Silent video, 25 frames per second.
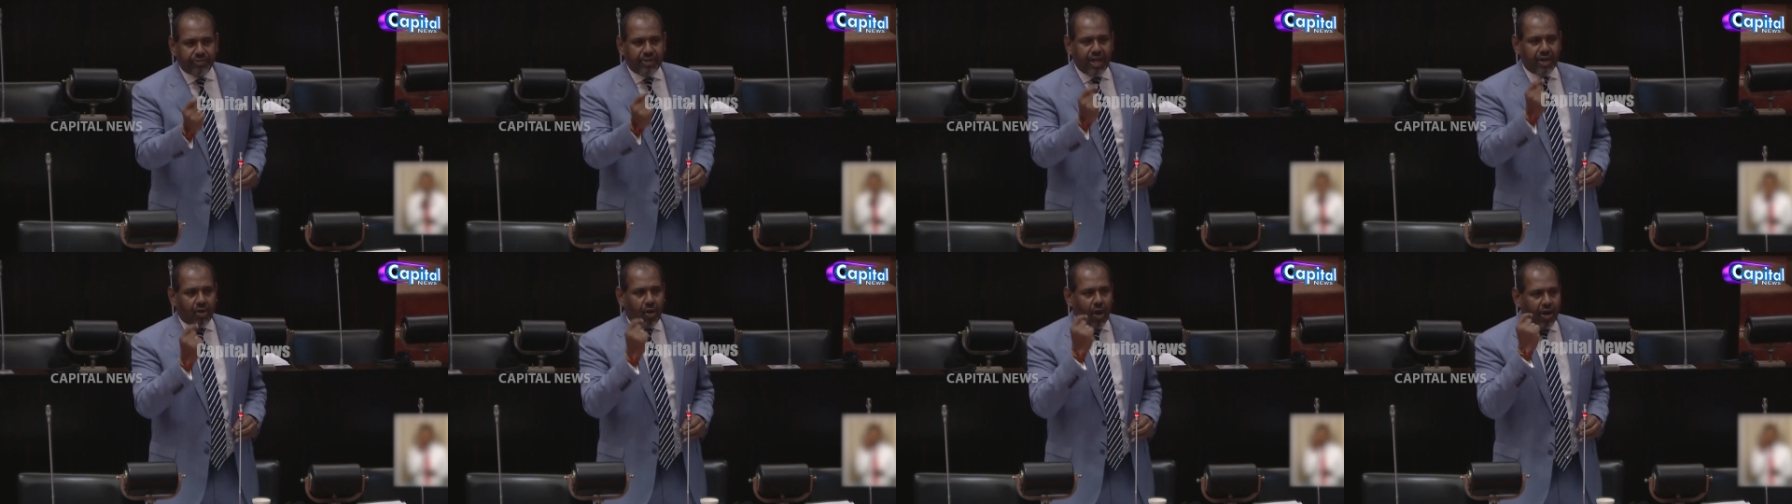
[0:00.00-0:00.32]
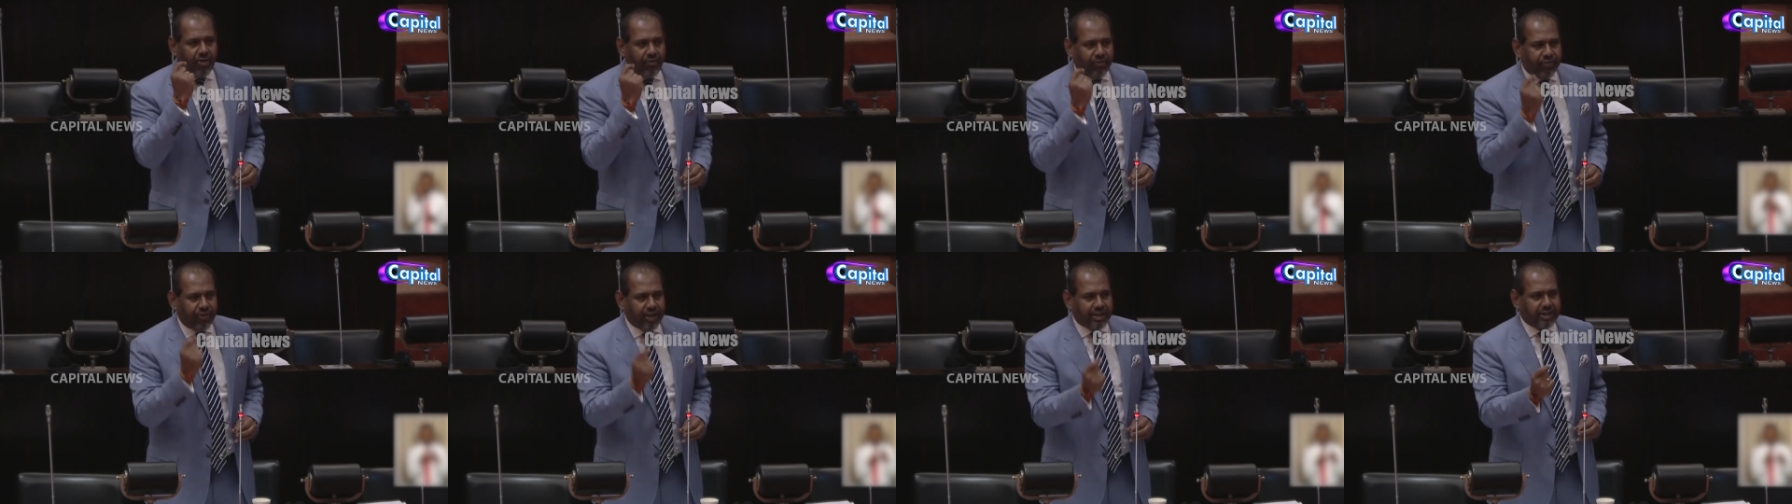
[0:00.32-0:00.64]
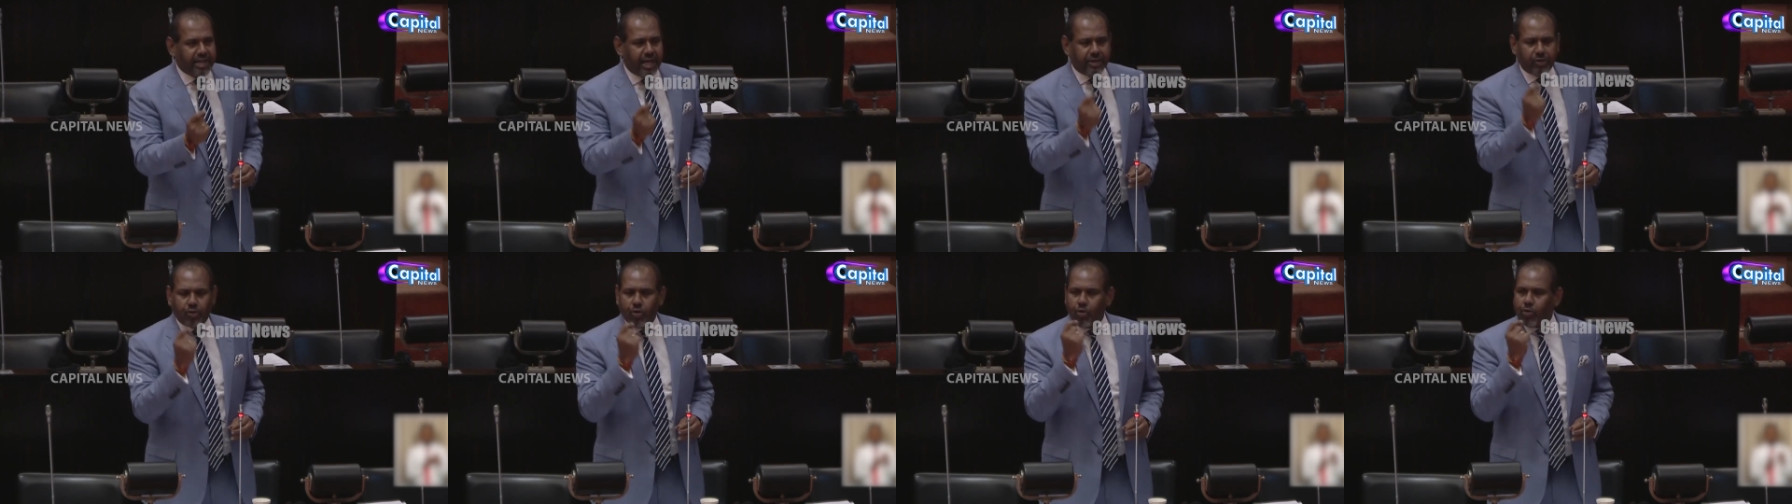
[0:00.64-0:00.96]
the conflict
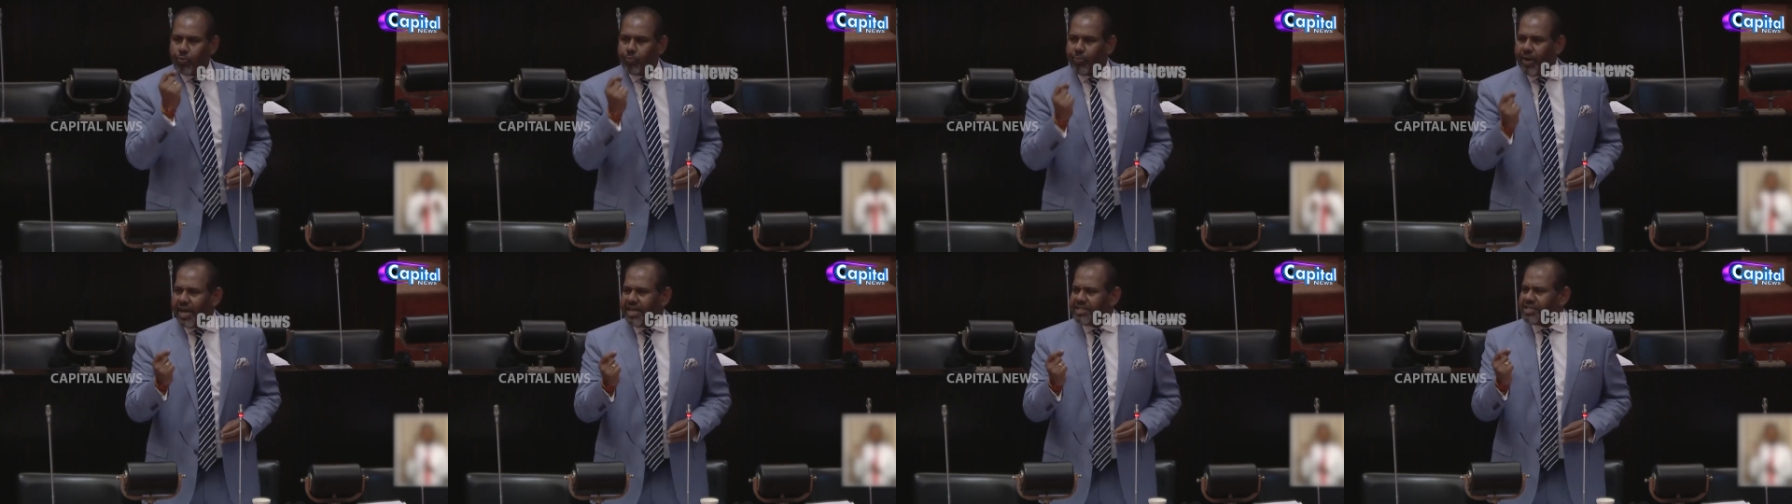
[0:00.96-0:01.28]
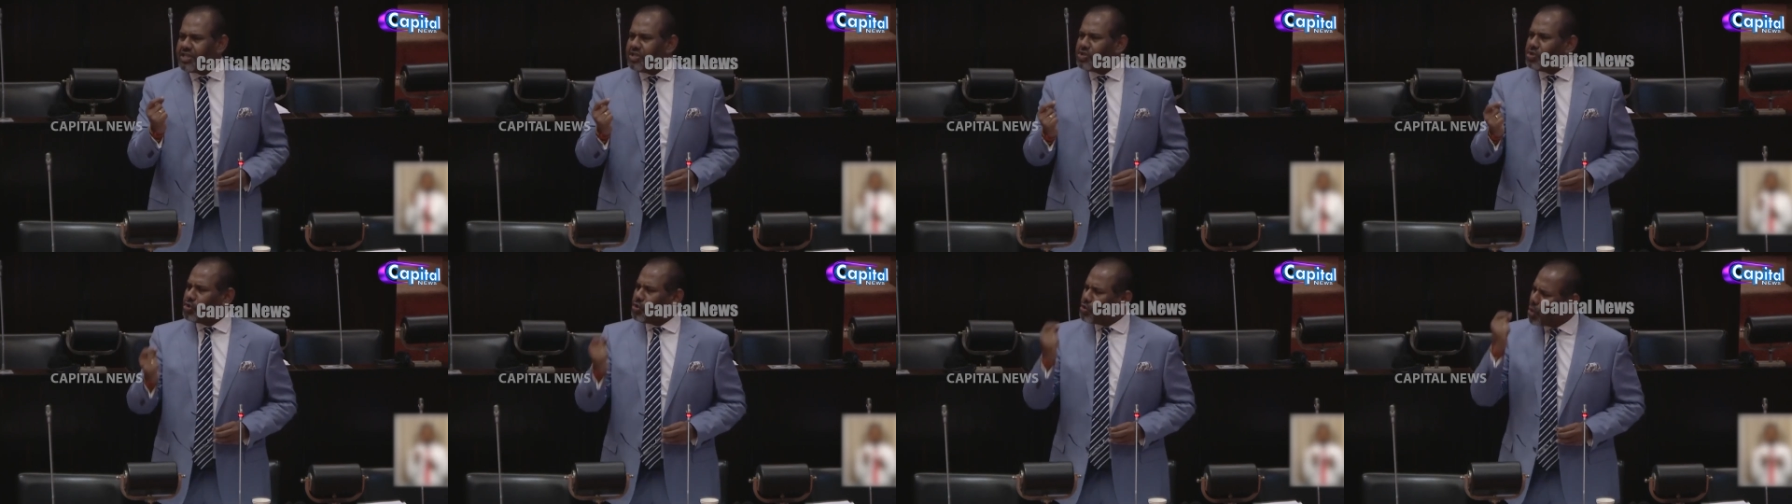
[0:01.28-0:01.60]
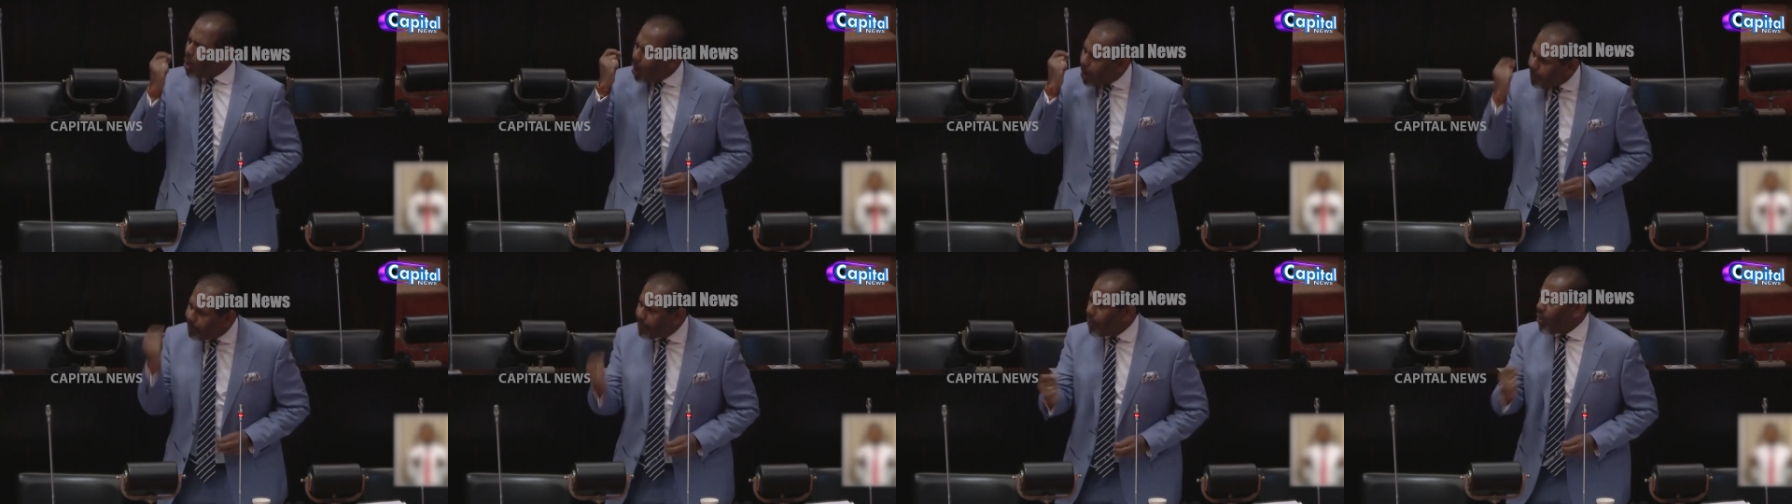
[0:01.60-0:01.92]
that took place is
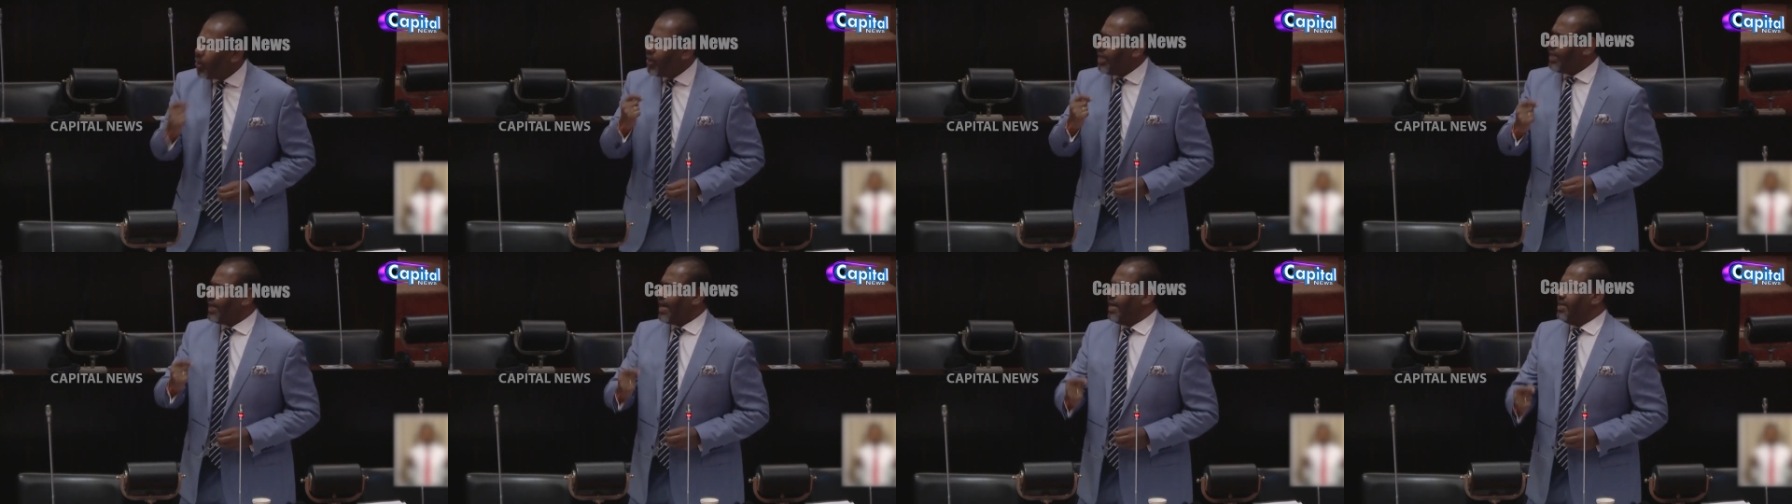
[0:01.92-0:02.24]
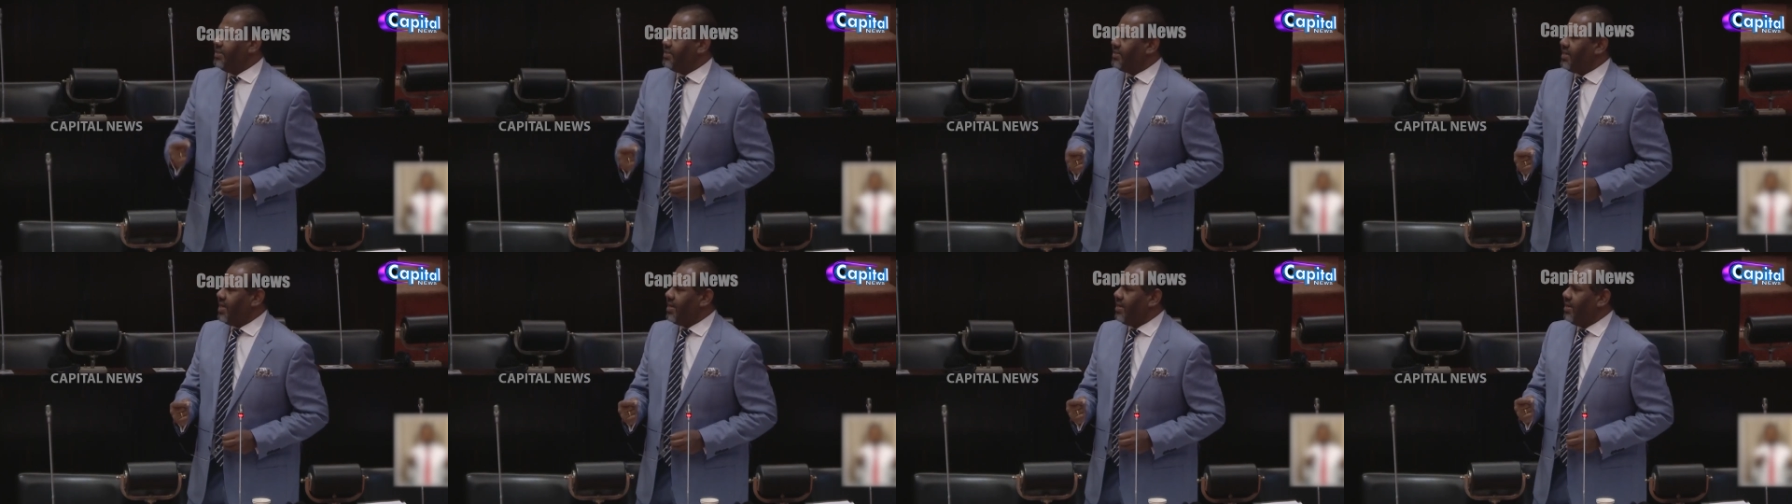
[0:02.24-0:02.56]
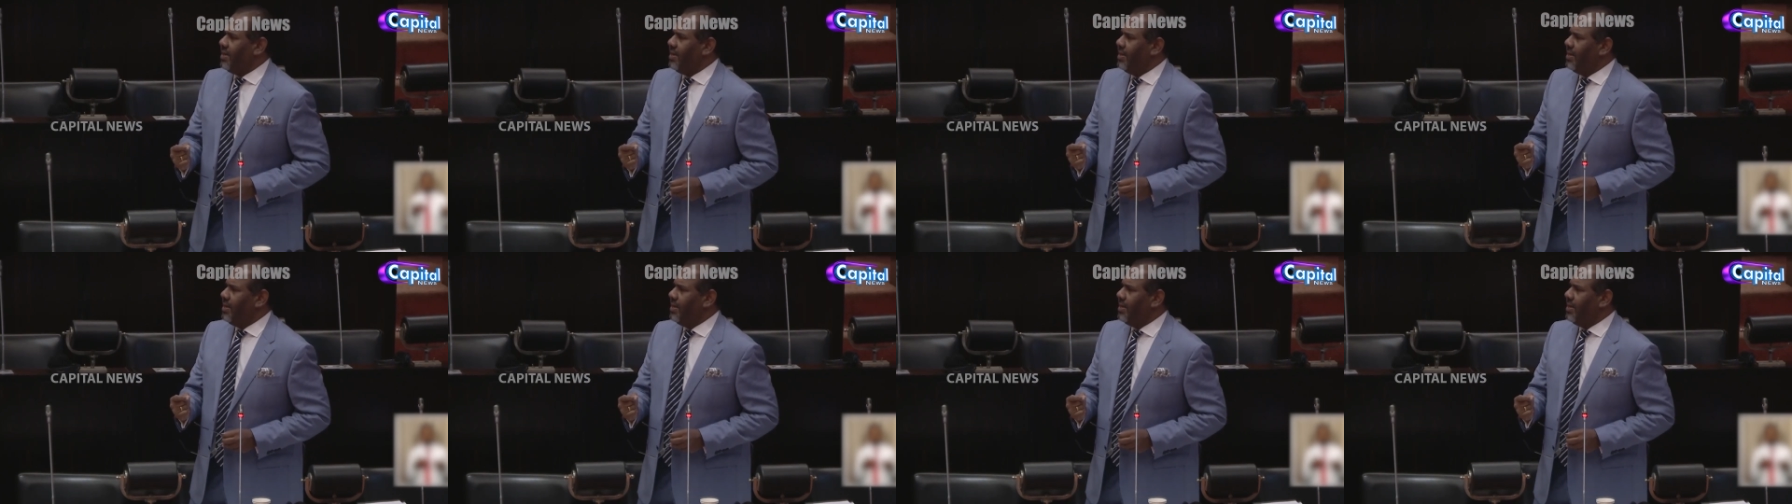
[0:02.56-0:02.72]
so polarizing